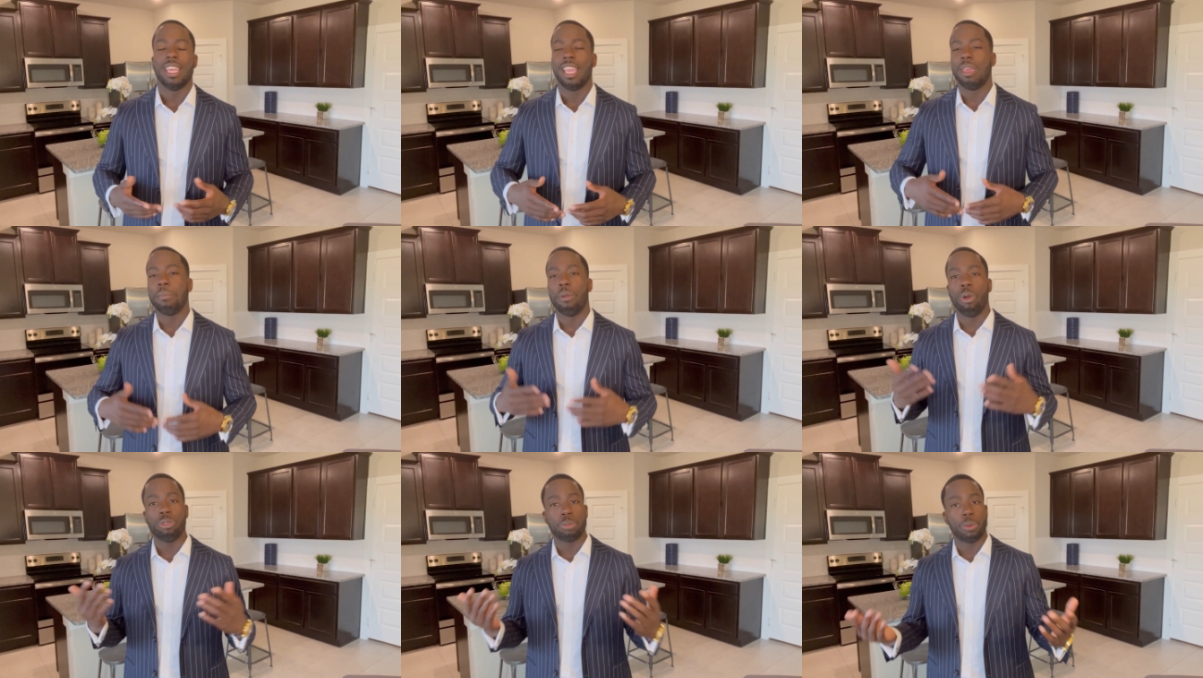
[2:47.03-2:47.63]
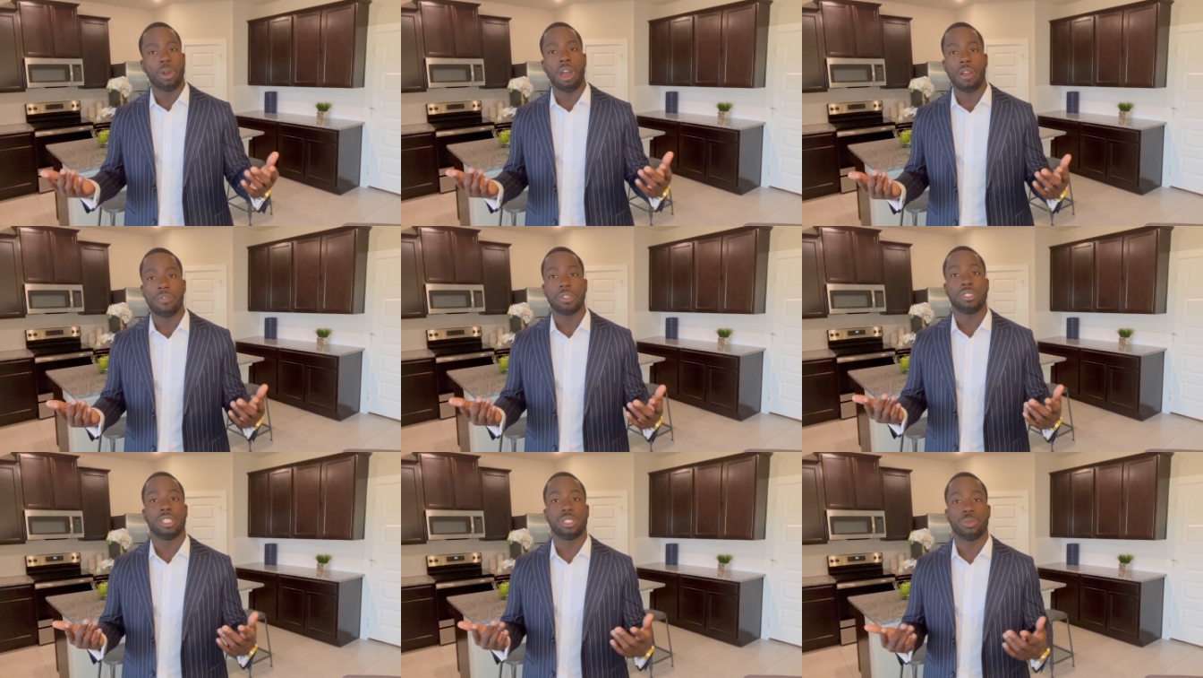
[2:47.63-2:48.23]
in multiple
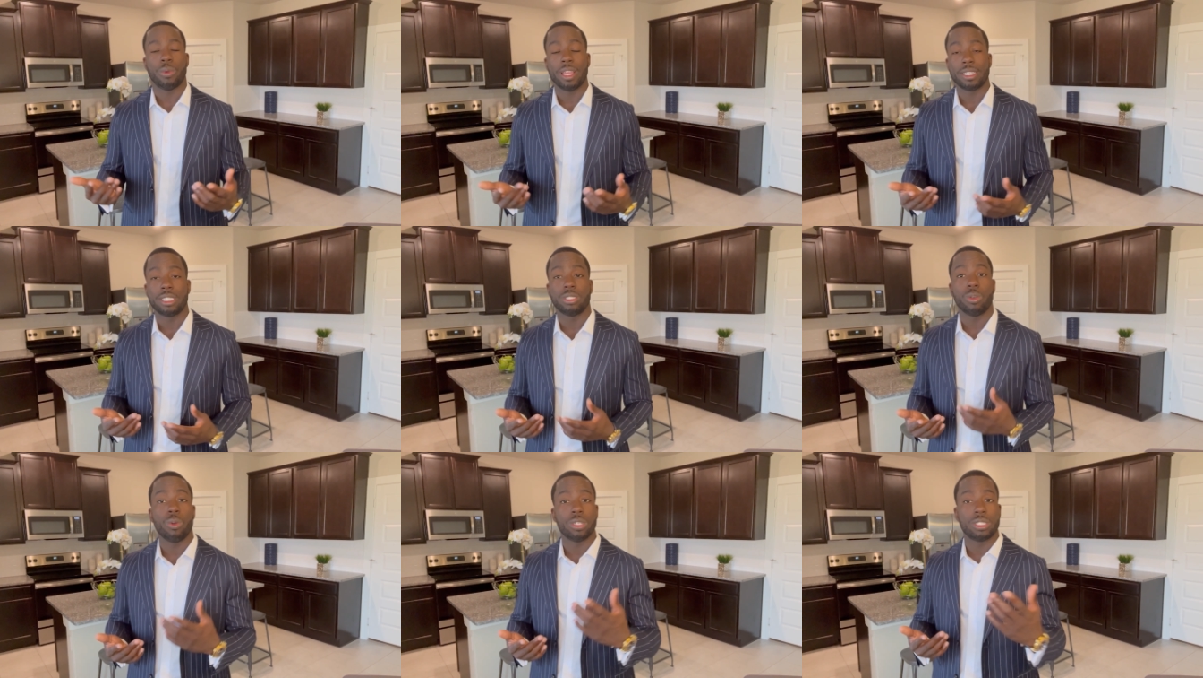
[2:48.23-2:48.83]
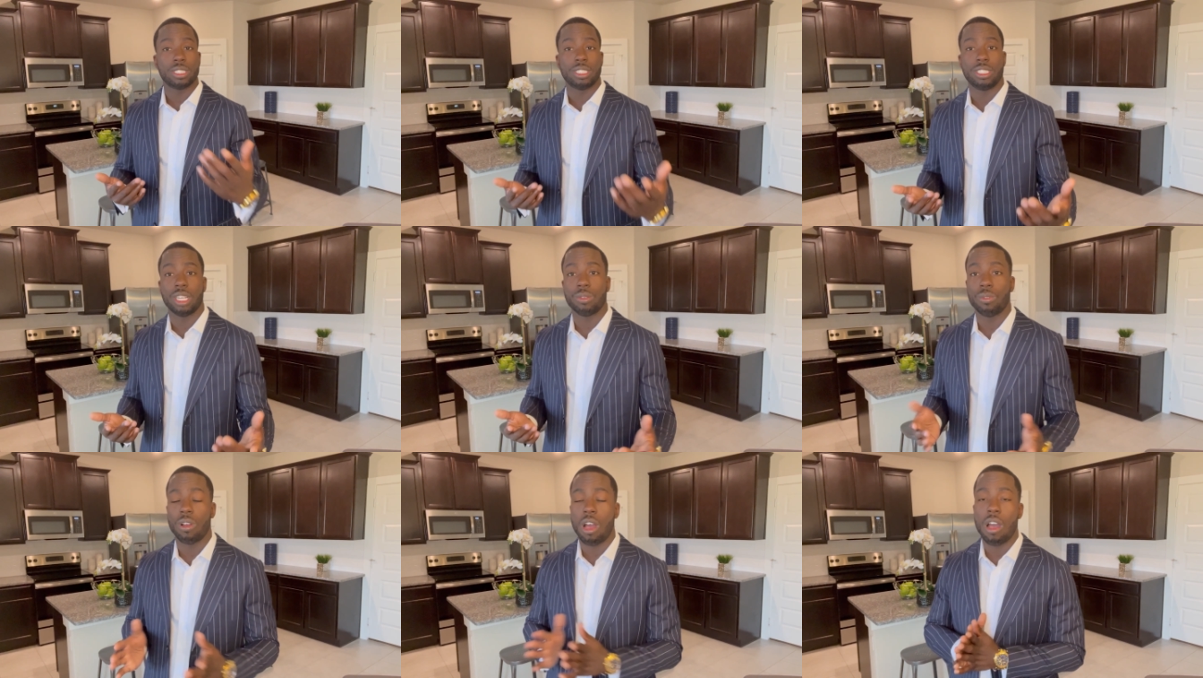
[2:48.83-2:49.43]
offer situations or just
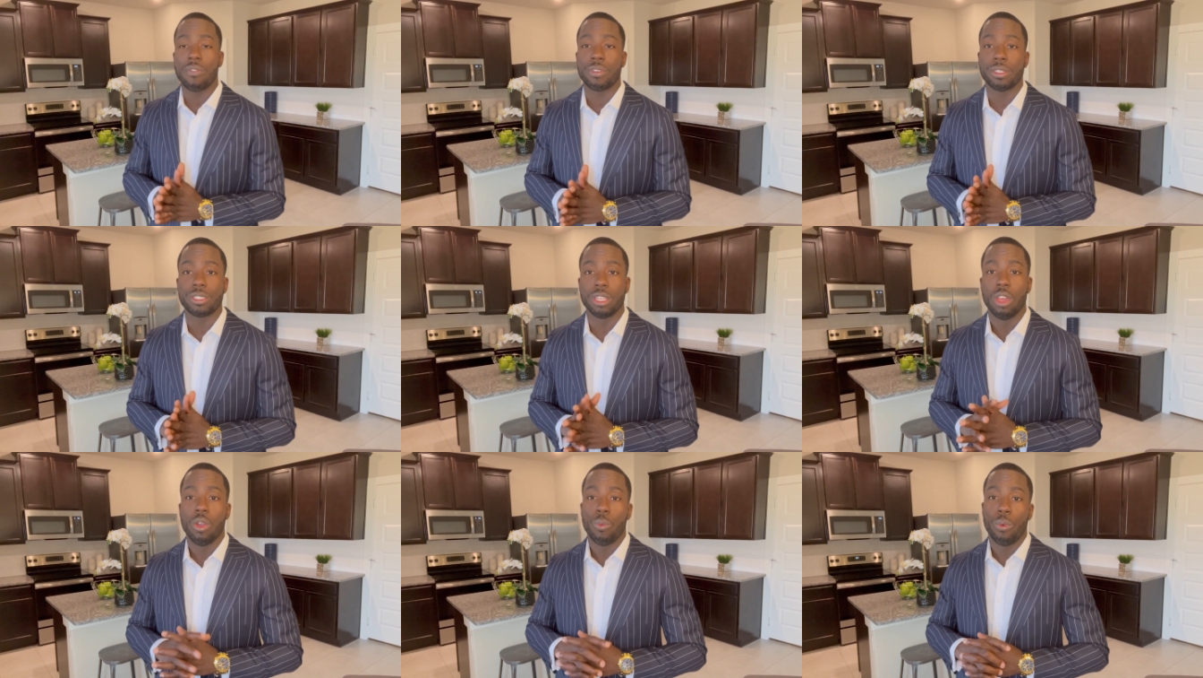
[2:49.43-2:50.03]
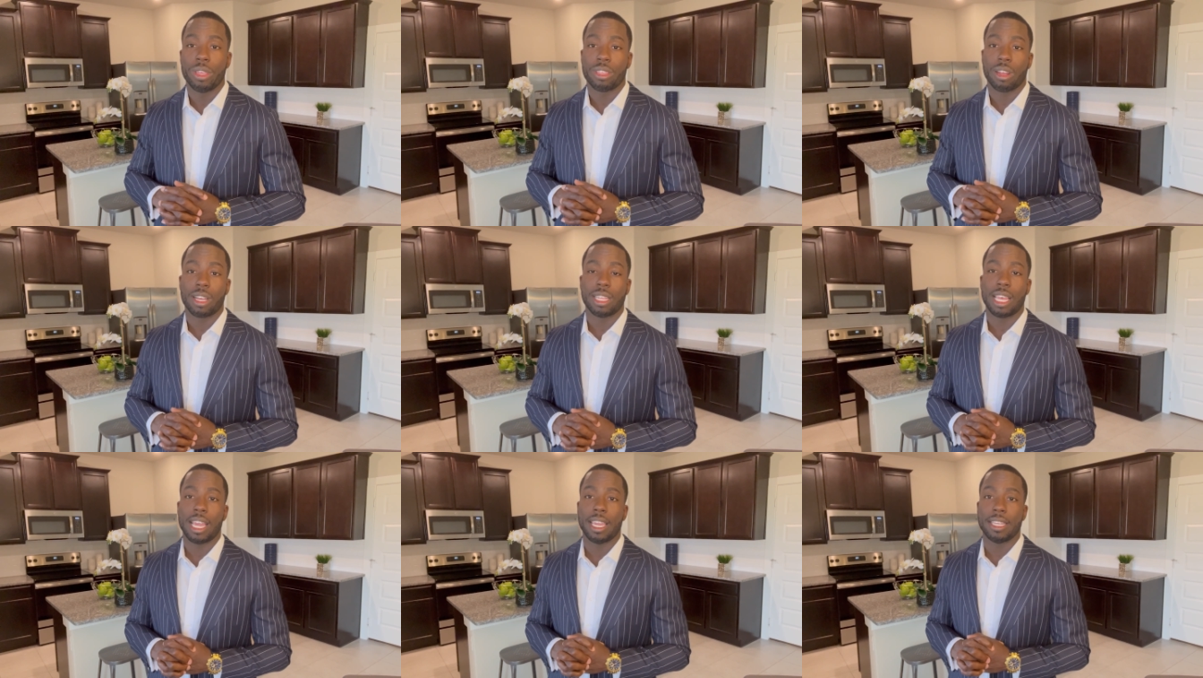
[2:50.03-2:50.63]
general offers with our
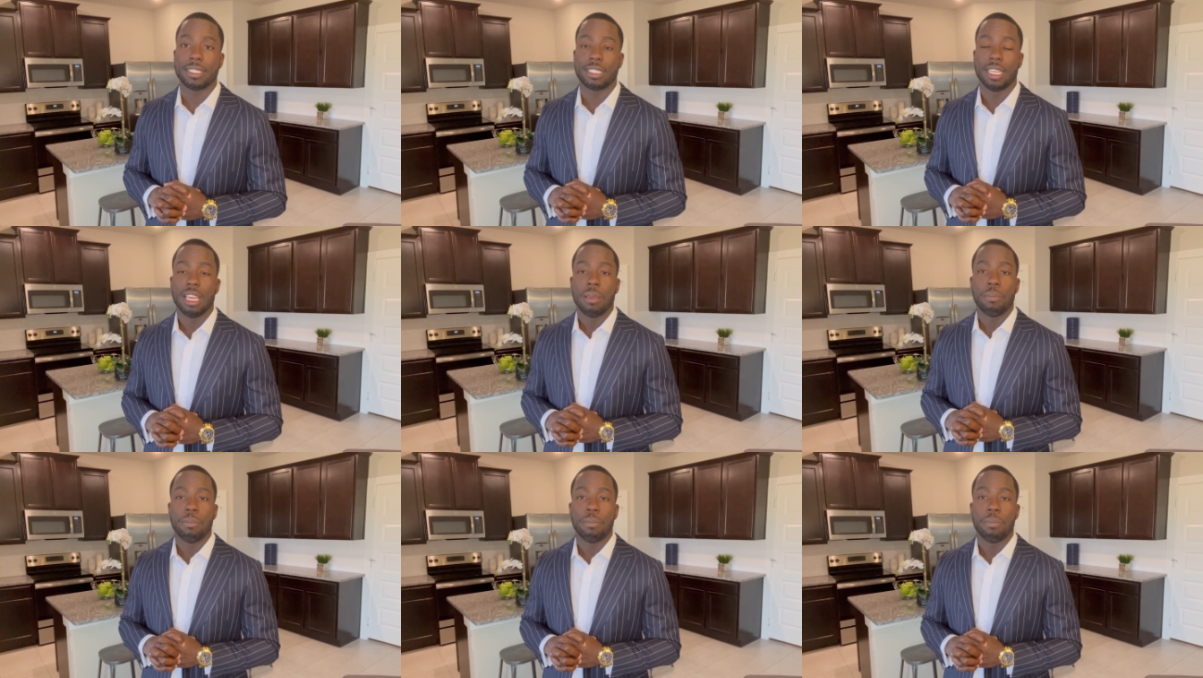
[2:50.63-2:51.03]
clients.